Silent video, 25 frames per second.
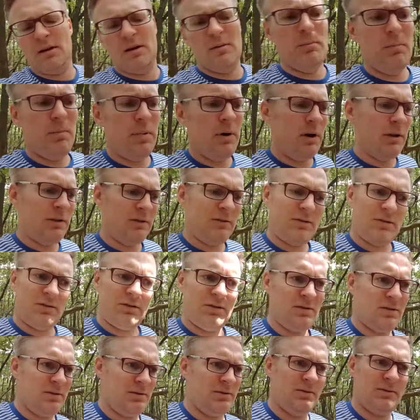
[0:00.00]
But
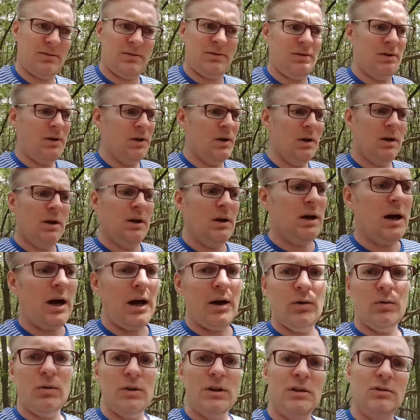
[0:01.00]

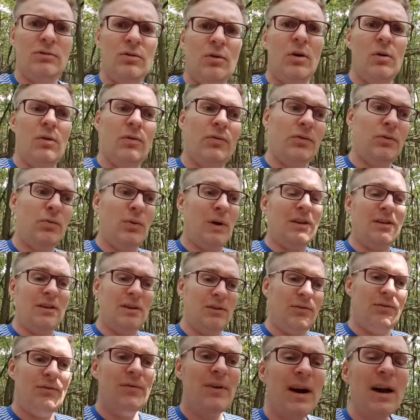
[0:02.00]
I only drove
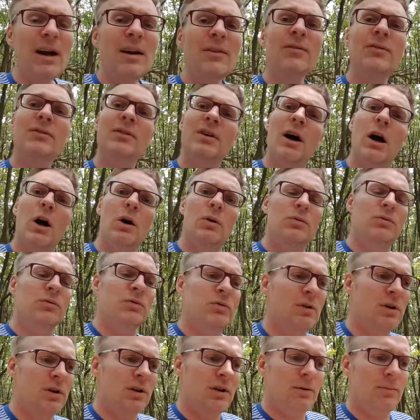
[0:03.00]

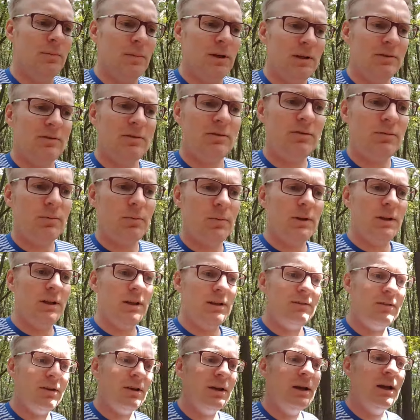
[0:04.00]
25,000 kilometers with
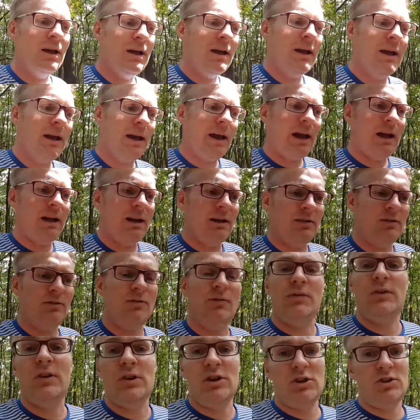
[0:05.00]
it, and it's
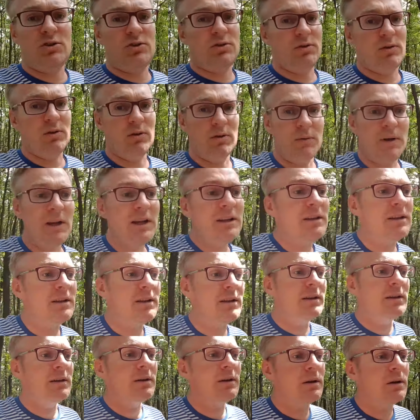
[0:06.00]
finished
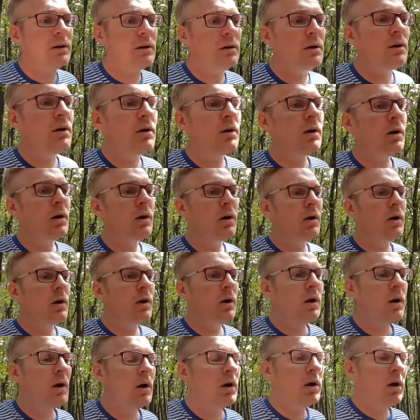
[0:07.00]
already. Huh?
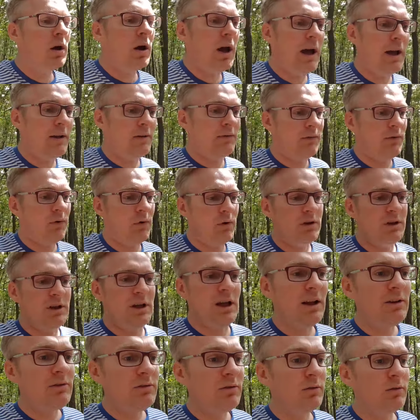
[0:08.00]
And for the
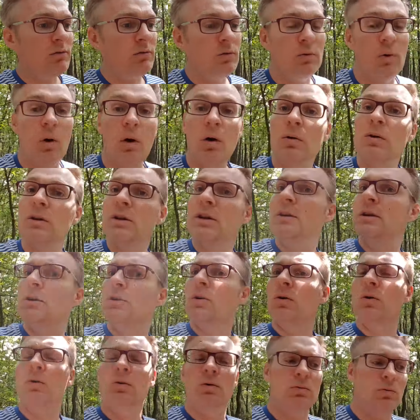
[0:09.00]
engine to only
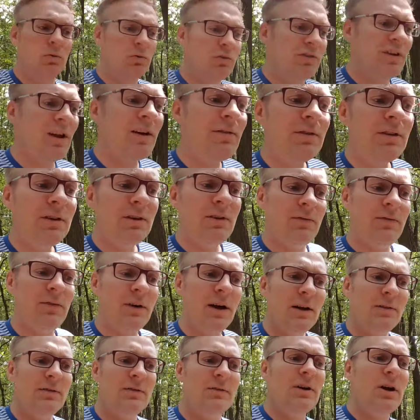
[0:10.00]
go
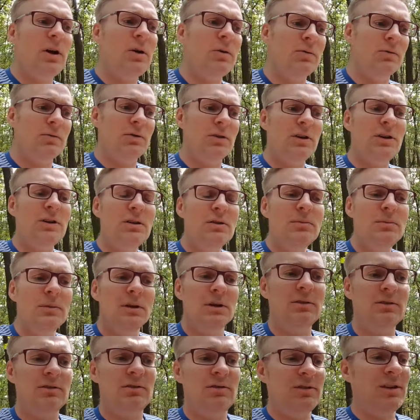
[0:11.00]
75,000
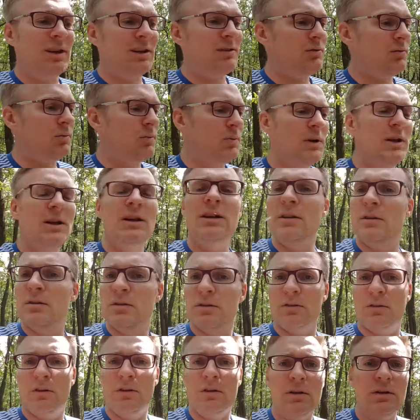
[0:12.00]
kilometers, that's really
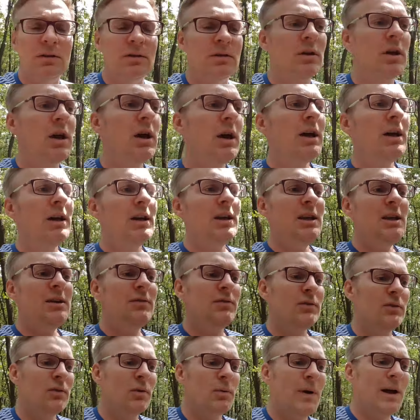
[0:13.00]
not a lot.
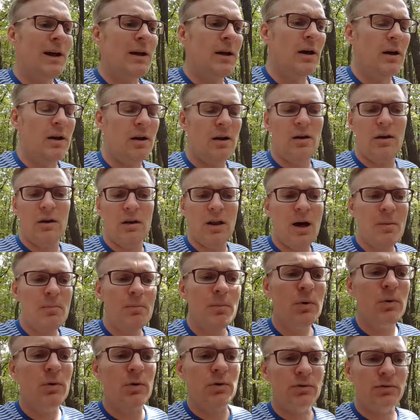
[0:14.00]
Even
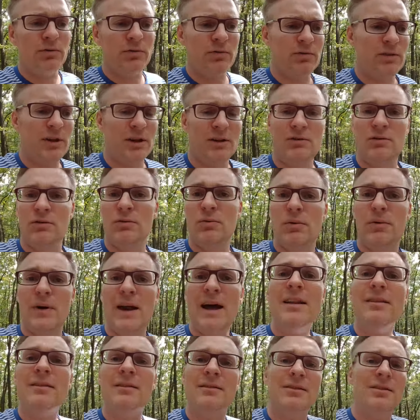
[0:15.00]
Lambos that you
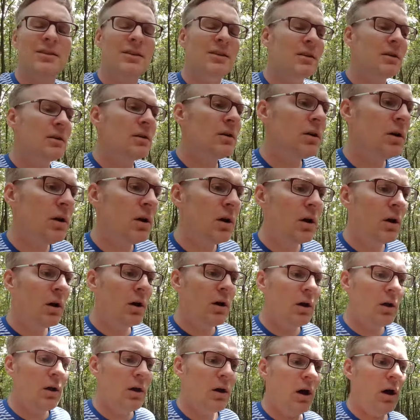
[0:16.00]
rent,
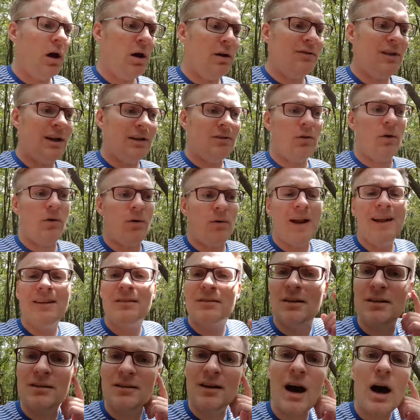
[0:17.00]
that are
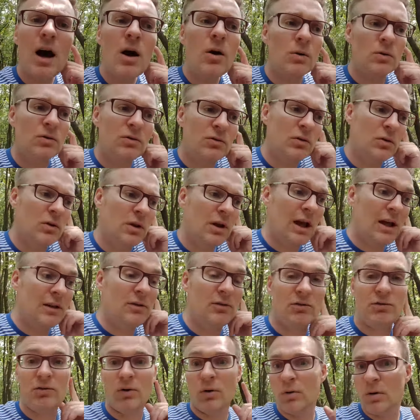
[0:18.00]
rented out and
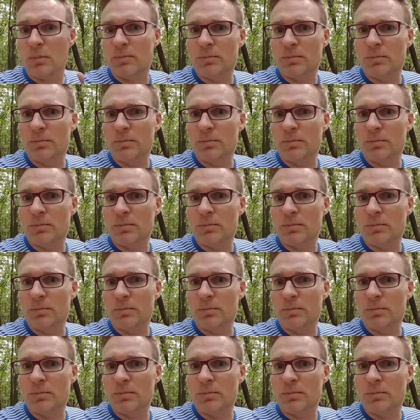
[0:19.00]
so